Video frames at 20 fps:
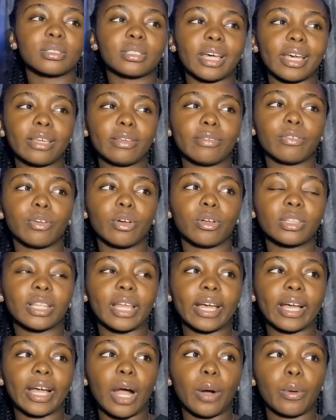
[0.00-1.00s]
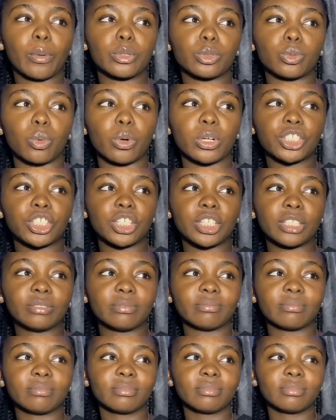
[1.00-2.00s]
That it felt like I was
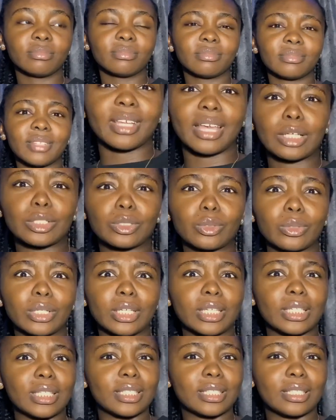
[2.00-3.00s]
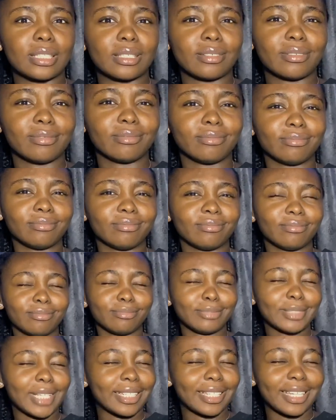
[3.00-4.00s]
watching XO Kitty.
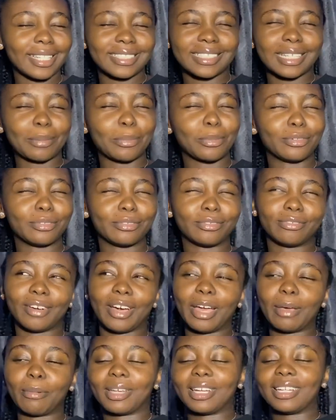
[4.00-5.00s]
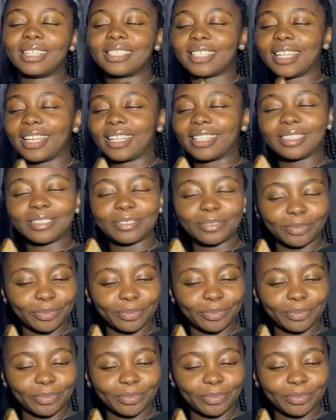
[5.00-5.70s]
That type of vibe. And it's like,